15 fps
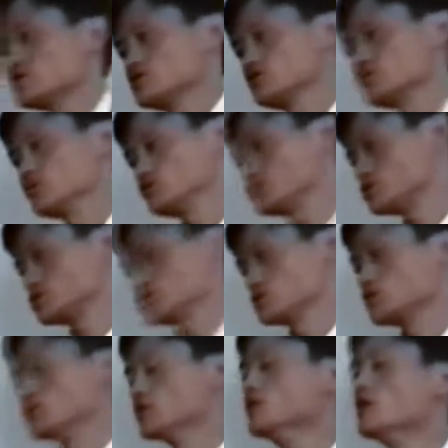He learned
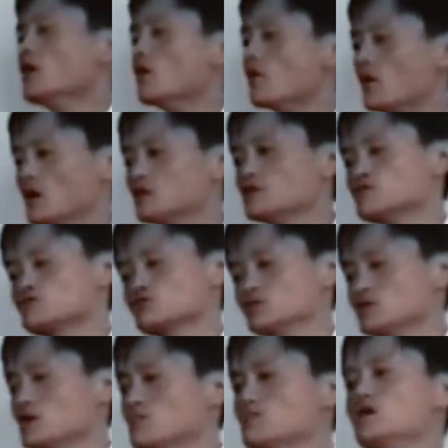English at a young age and
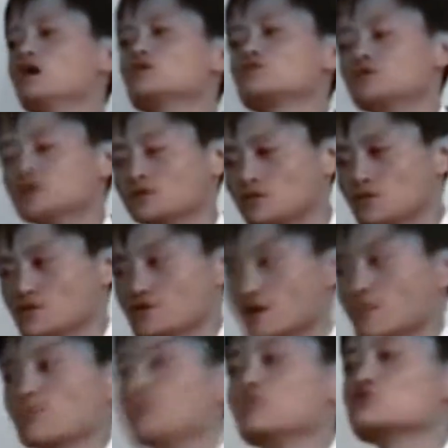even took this subject
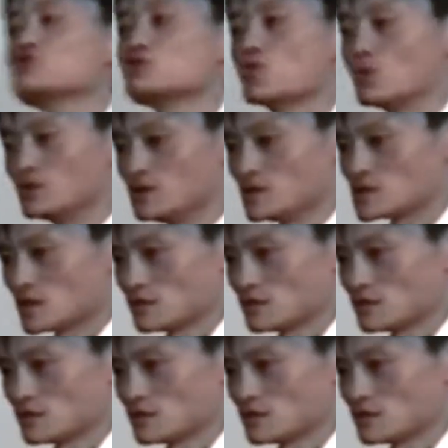into college.